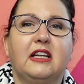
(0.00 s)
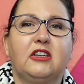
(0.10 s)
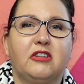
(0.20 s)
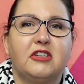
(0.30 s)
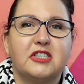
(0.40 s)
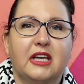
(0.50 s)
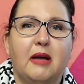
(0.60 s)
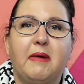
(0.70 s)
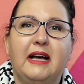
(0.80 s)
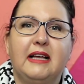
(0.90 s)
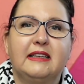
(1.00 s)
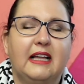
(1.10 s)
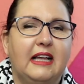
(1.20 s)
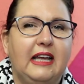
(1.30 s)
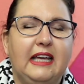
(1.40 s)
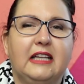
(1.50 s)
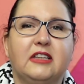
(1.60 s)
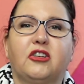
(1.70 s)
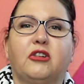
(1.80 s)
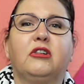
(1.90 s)
Dolce & Gabbana,
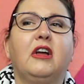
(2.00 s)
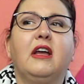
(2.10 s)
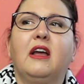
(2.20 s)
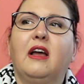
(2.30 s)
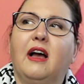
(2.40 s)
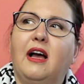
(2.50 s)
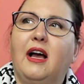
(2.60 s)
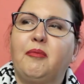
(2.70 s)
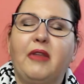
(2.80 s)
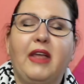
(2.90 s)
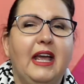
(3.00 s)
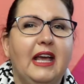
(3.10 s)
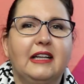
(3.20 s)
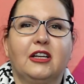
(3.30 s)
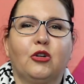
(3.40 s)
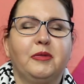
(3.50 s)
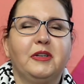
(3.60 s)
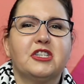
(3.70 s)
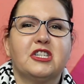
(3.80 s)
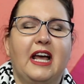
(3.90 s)
Etro, Helena
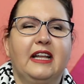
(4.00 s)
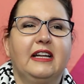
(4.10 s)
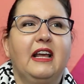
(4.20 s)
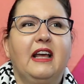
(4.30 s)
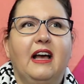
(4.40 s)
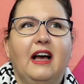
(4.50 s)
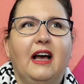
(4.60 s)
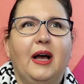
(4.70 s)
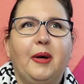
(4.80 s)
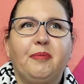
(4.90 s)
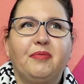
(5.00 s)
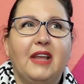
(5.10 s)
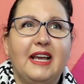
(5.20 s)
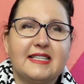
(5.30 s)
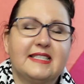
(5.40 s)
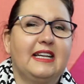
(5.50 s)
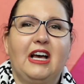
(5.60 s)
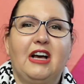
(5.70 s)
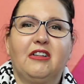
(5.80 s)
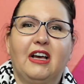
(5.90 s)
Rubinstein, Estee
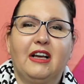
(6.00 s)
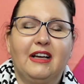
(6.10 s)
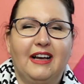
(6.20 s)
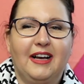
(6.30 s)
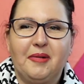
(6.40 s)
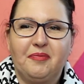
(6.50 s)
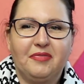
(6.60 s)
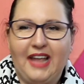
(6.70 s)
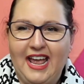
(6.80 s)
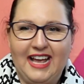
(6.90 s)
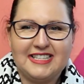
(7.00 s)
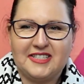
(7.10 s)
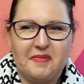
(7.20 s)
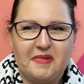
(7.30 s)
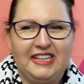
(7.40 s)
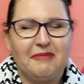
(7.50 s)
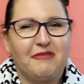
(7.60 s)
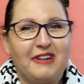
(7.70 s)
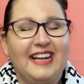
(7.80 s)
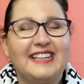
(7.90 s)
Lauder. There are so many
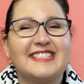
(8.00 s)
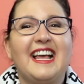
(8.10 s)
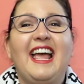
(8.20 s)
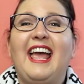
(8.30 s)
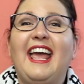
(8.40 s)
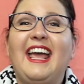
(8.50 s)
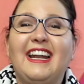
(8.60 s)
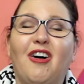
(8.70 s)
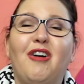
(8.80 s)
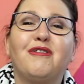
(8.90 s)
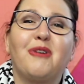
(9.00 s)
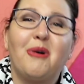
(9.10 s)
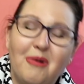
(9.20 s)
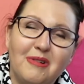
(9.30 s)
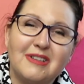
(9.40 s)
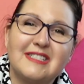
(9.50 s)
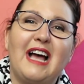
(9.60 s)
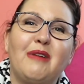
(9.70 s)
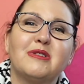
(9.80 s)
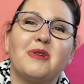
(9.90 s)
brands. And of course,
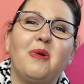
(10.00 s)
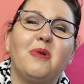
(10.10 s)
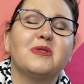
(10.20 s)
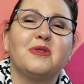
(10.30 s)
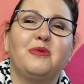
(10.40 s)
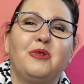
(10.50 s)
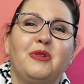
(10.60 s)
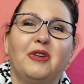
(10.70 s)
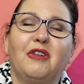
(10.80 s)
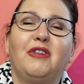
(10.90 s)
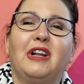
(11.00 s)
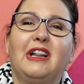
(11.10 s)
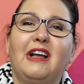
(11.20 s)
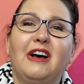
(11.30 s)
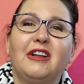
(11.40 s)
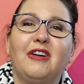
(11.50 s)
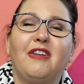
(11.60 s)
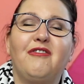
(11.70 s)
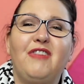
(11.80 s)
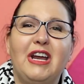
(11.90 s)
I was also working for a lot
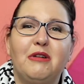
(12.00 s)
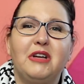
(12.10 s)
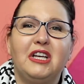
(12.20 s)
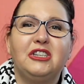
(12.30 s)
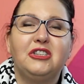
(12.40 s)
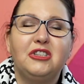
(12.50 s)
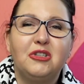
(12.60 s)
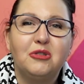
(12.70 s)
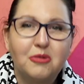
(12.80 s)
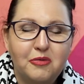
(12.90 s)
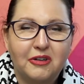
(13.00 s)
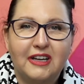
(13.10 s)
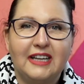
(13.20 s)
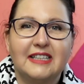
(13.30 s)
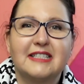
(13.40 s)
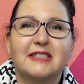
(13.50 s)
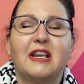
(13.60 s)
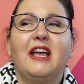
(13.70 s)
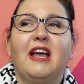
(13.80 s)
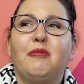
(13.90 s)
of very new brands
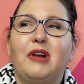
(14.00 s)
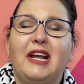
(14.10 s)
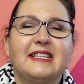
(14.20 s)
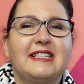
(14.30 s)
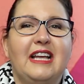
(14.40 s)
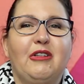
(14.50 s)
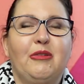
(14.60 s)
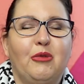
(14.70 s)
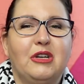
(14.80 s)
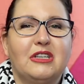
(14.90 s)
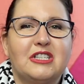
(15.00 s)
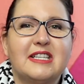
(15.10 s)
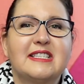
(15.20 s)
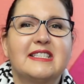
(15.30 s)
that were just